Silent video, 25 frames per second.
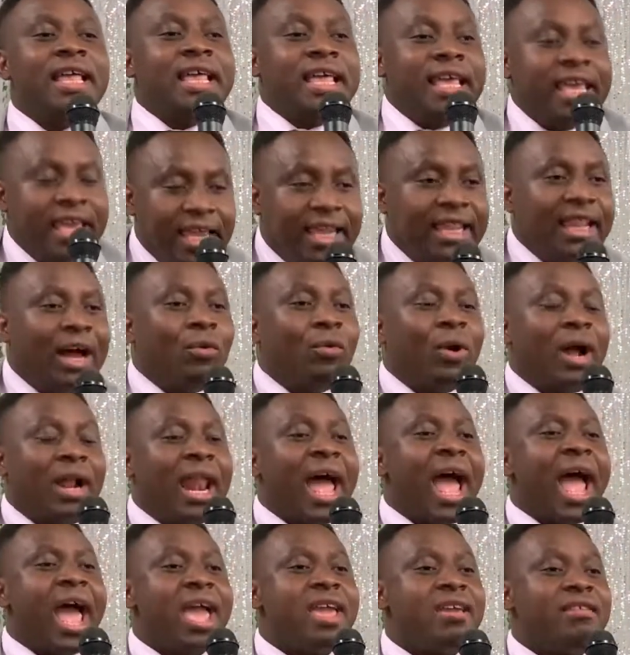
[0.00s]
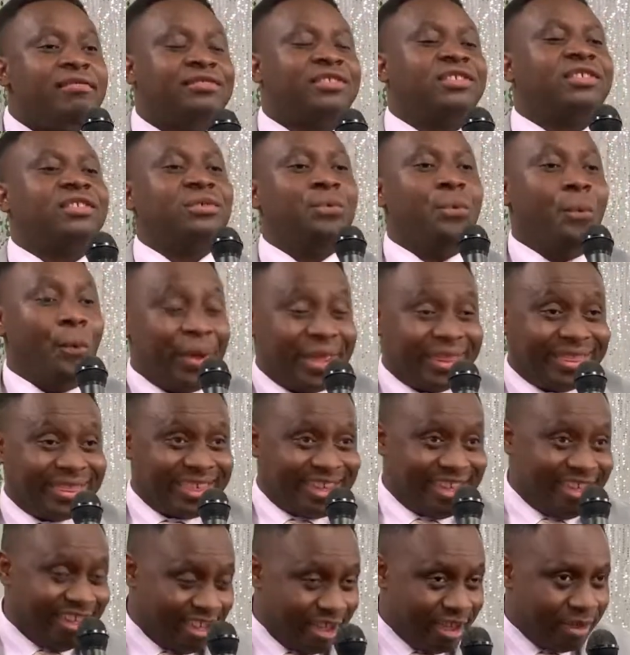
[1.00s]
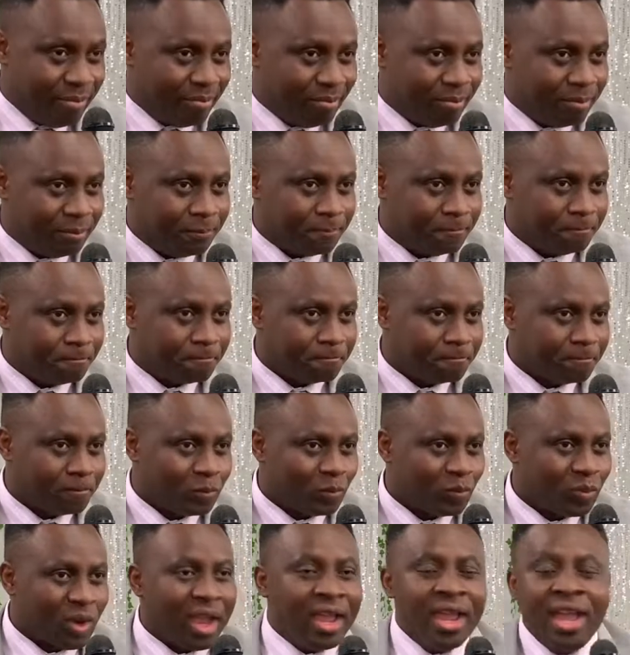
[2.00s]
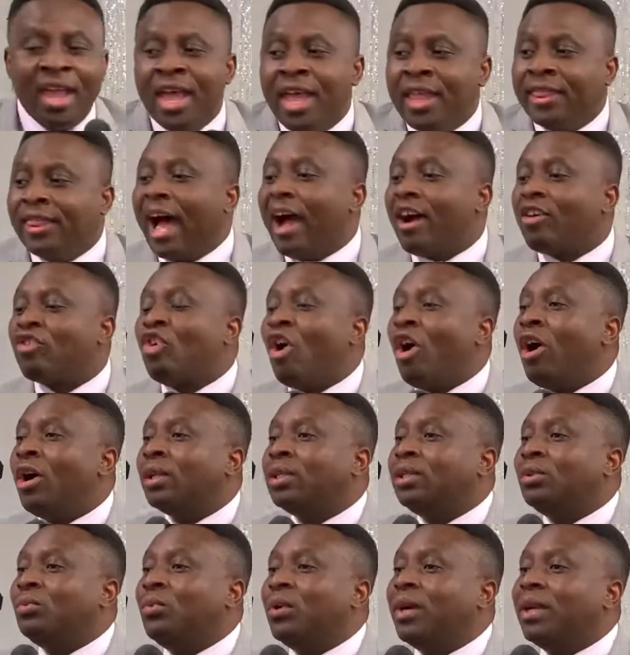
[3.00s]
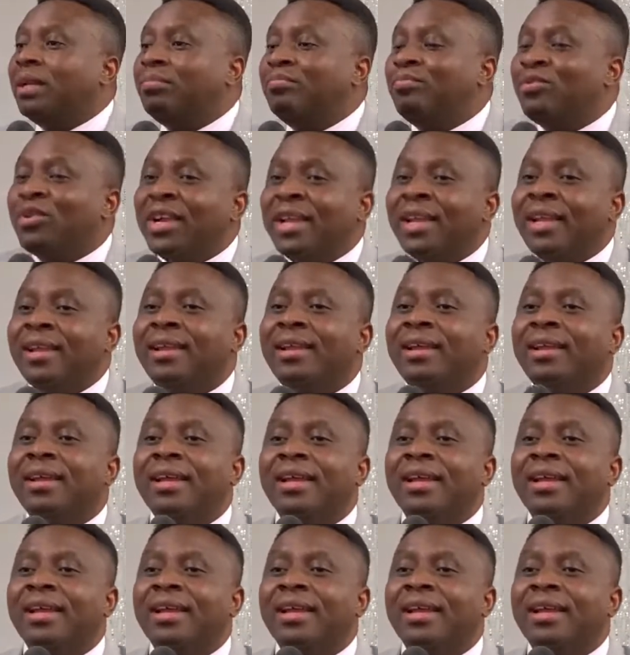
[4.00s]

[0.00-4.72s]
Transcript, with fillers: in our lives with Him. Now, God will bring